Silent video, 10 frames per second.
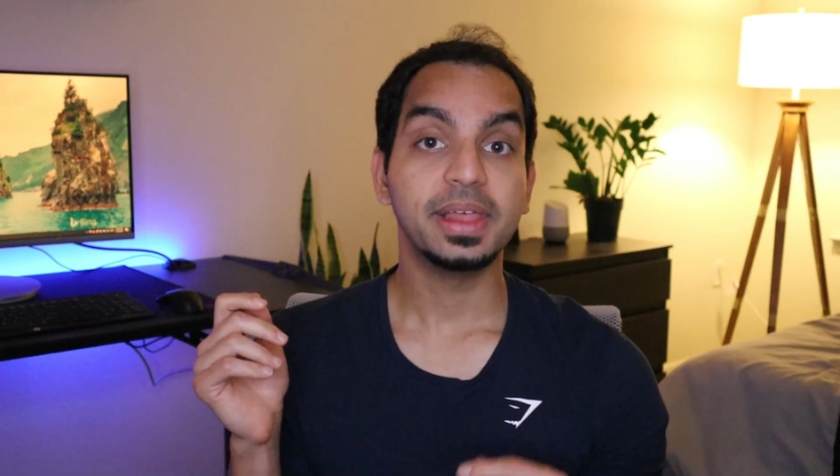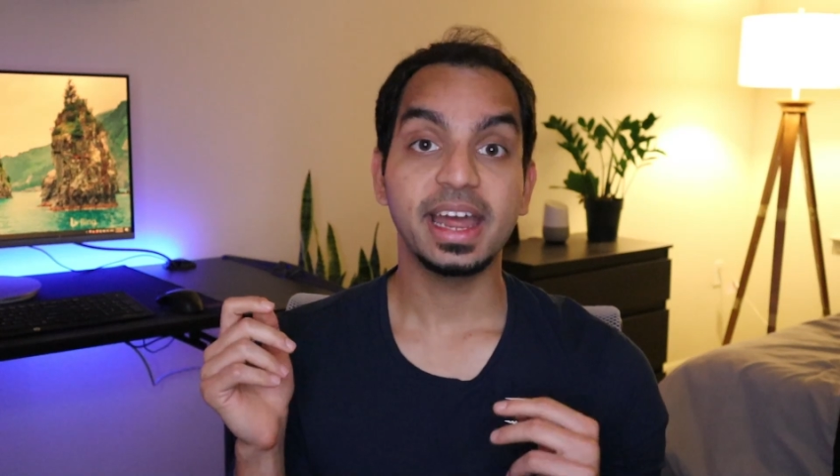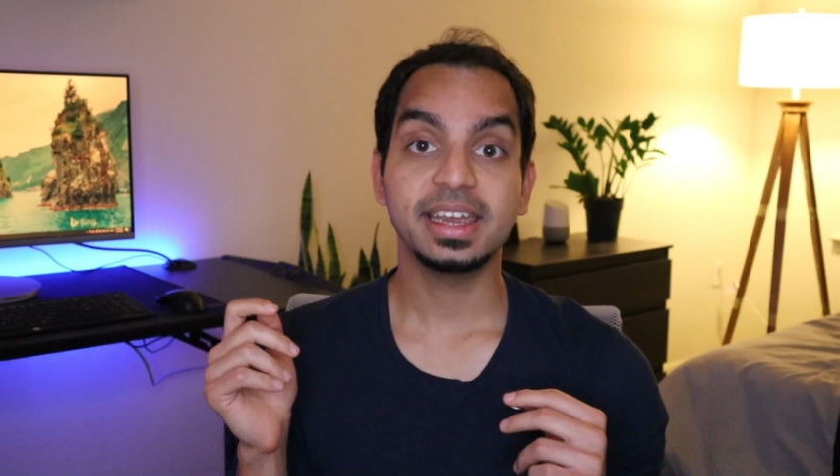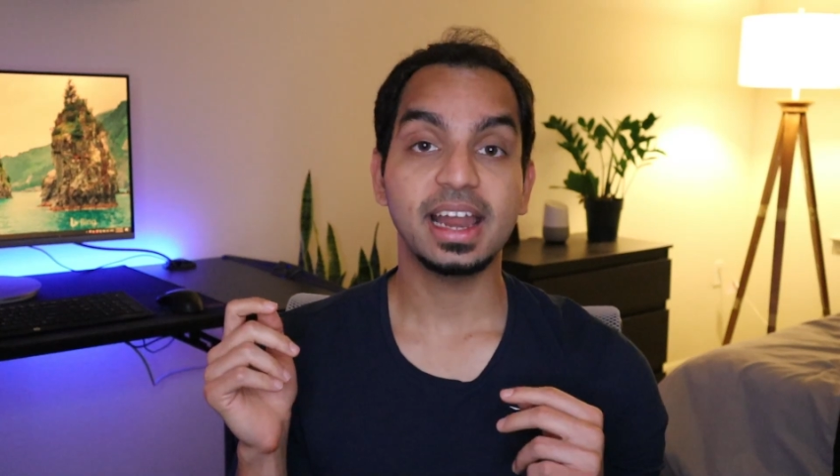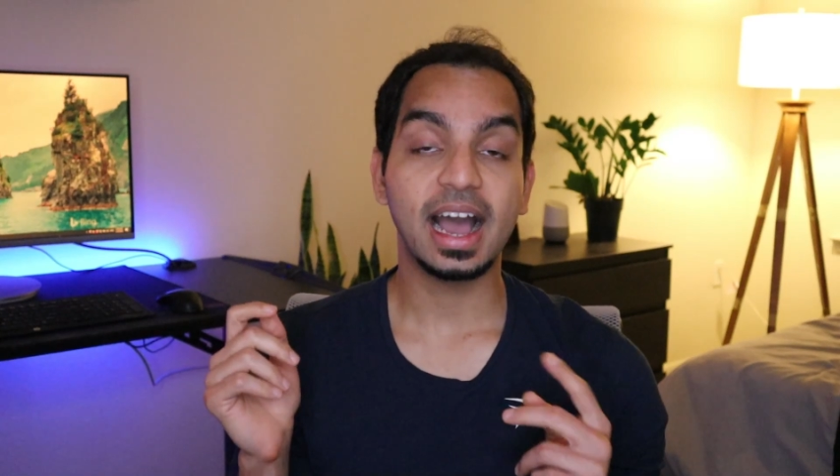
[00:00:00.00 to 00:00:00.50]

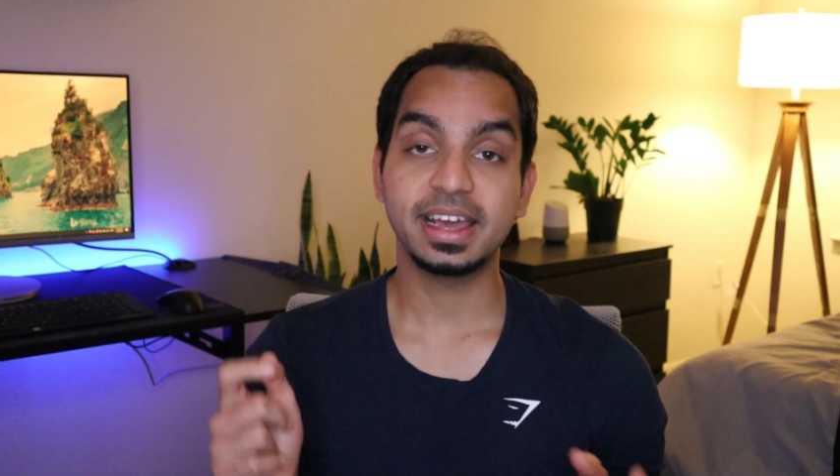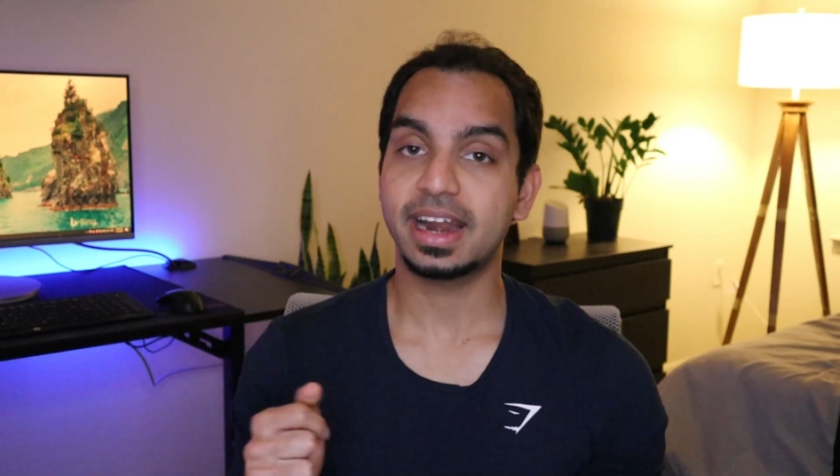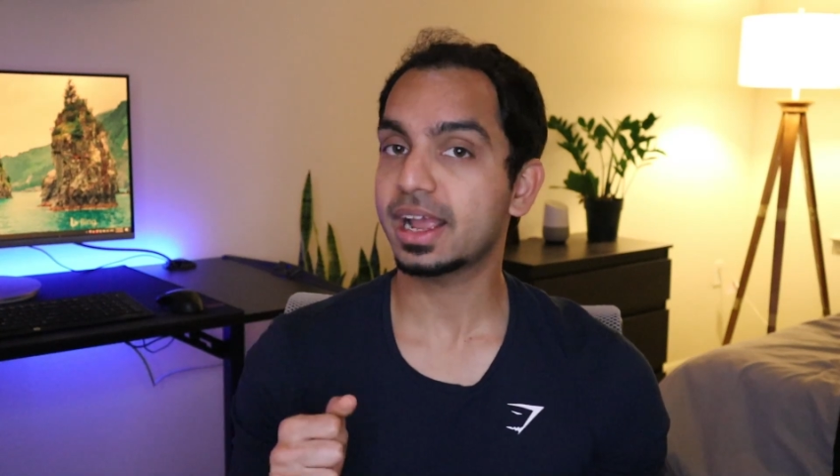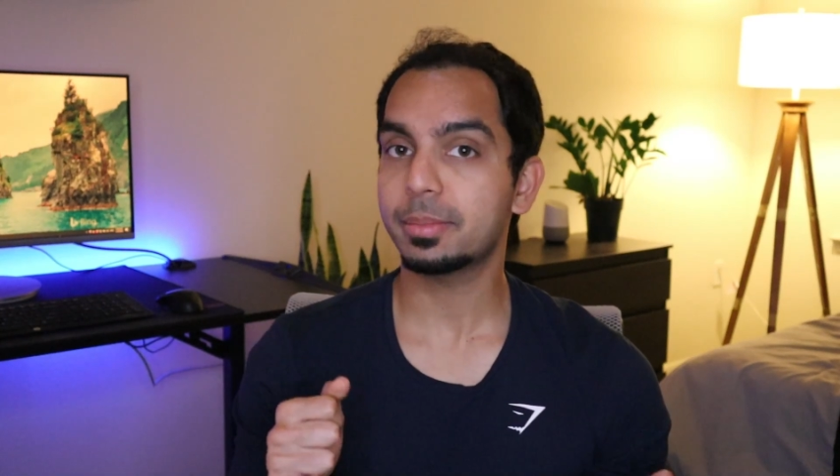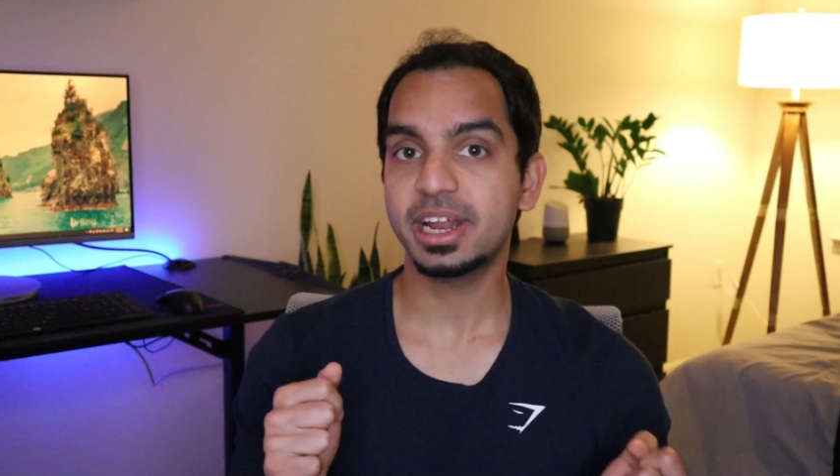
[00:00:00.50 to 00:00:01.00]
then I
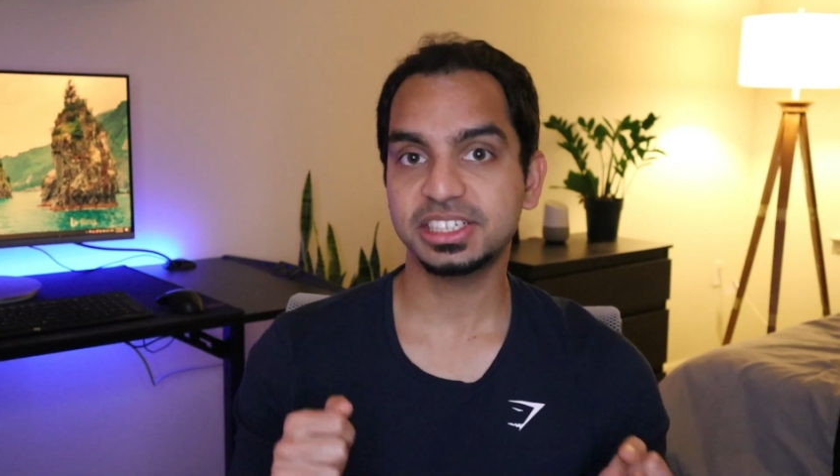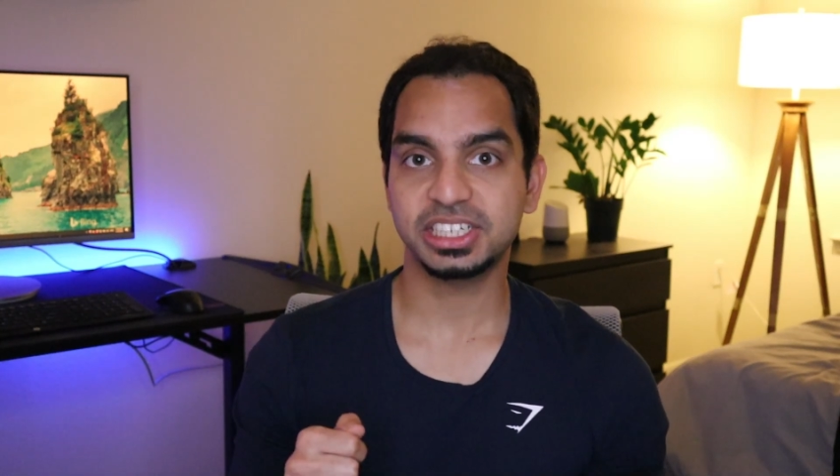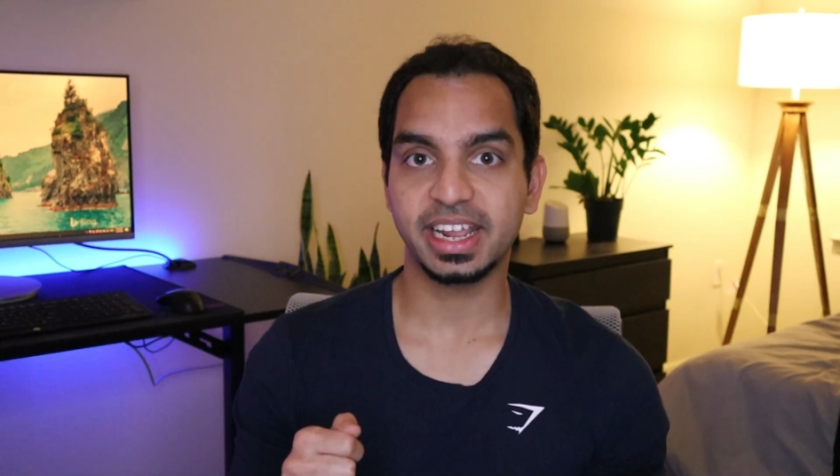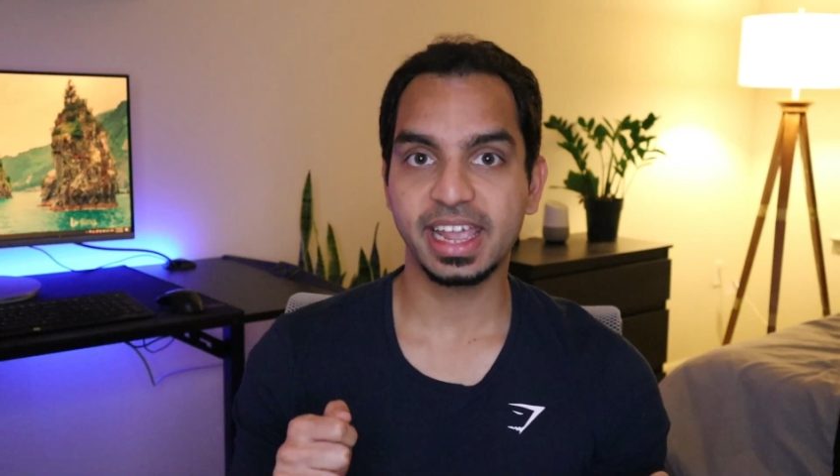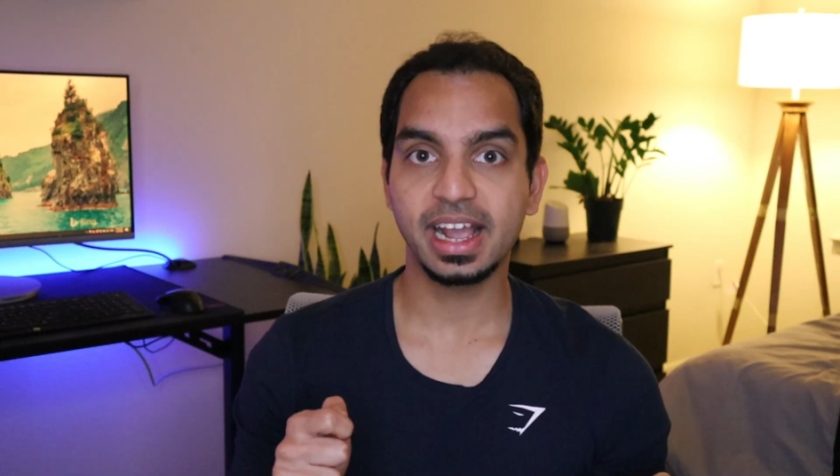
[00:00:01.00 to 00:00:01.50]
recommend
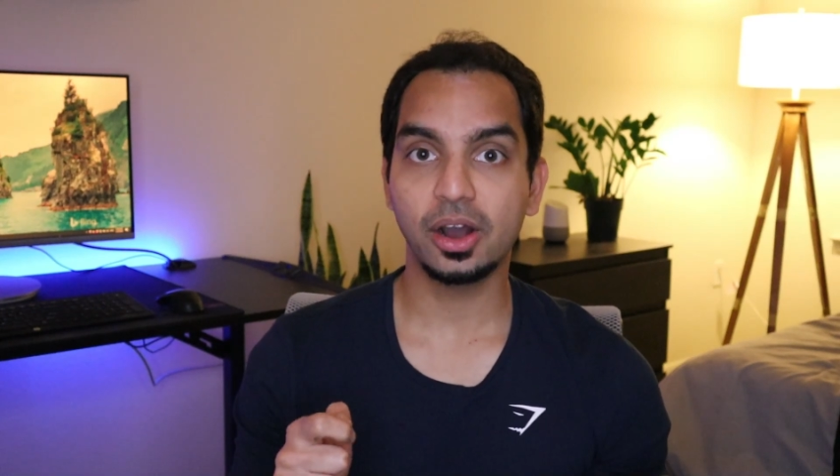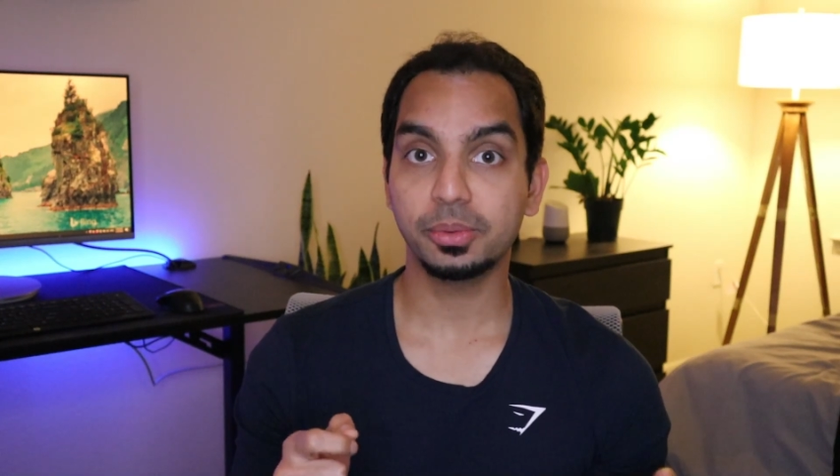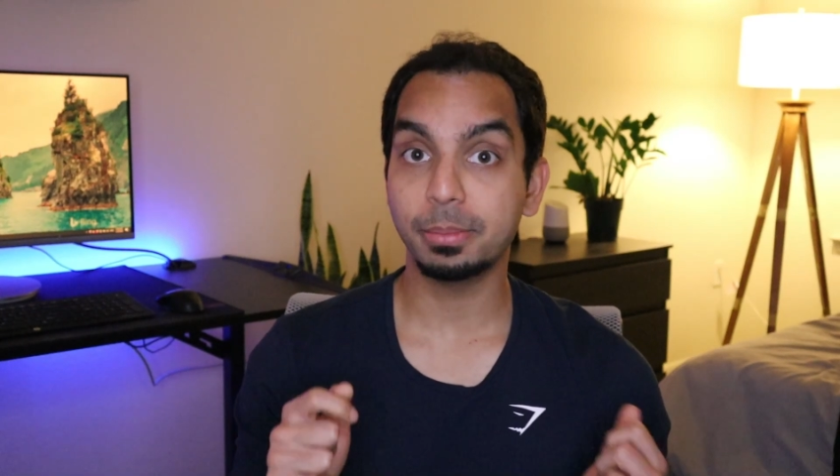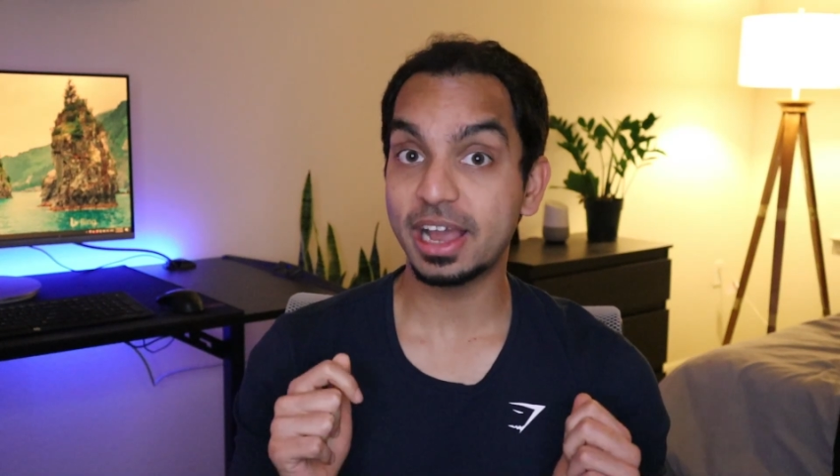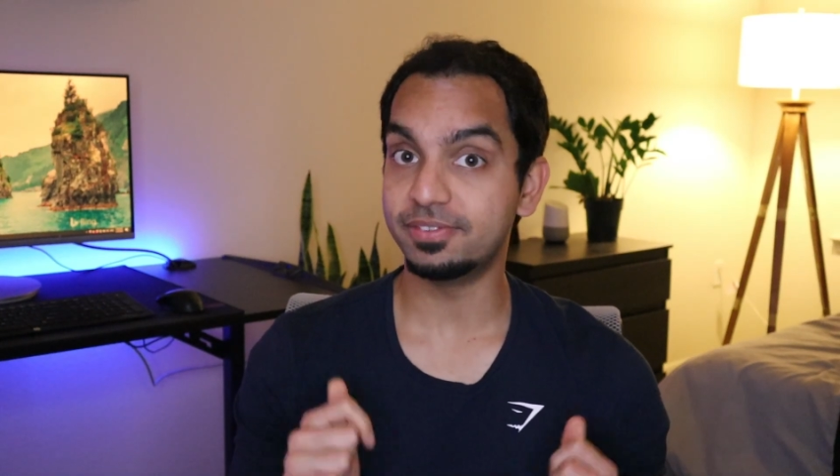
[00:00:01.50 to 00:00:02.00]
checking
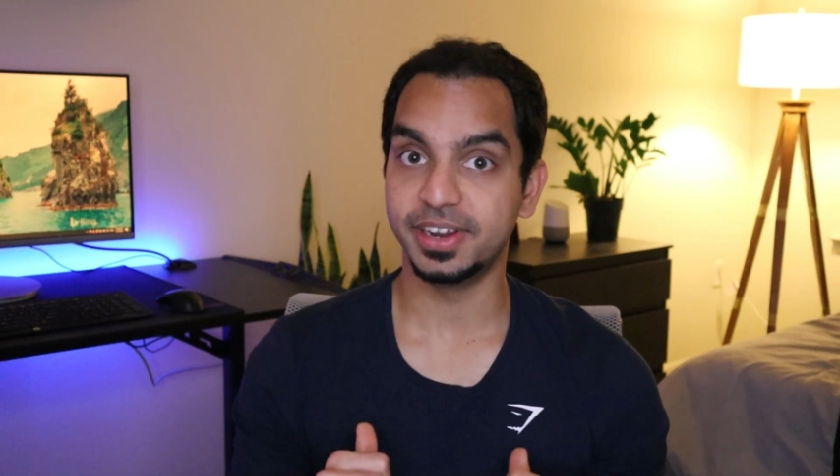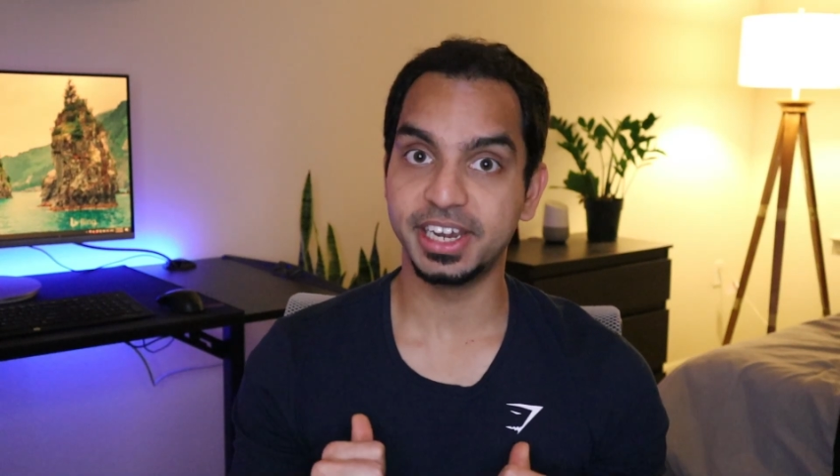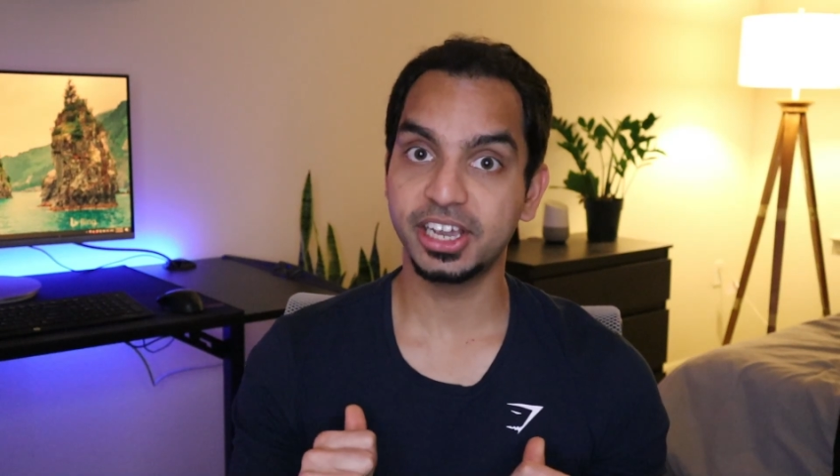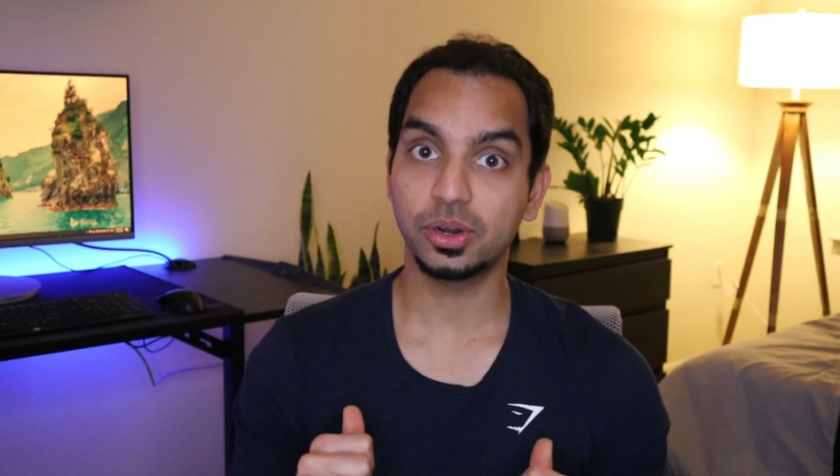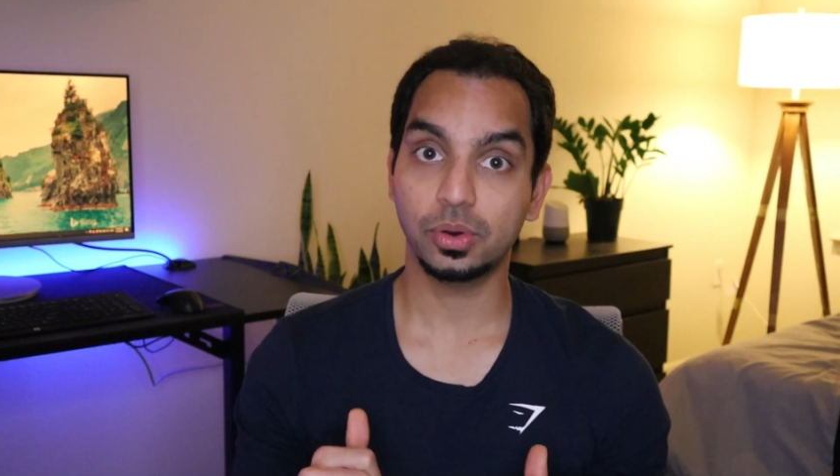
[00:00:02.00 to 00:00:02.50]
out my
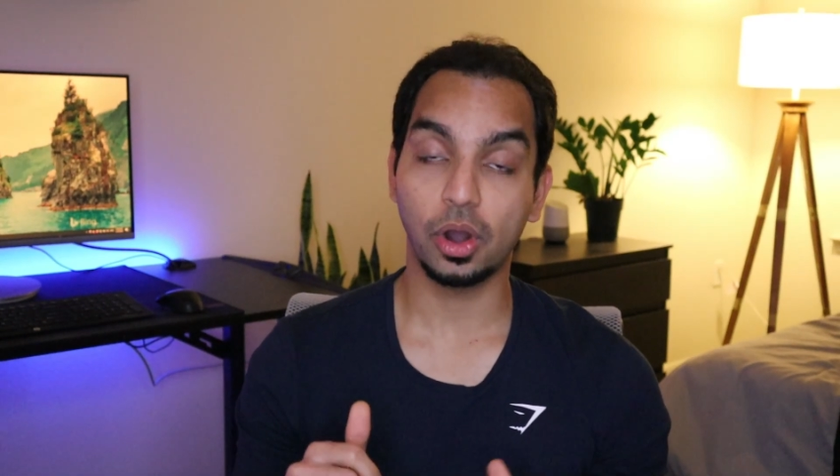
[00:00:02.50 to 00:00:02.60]
video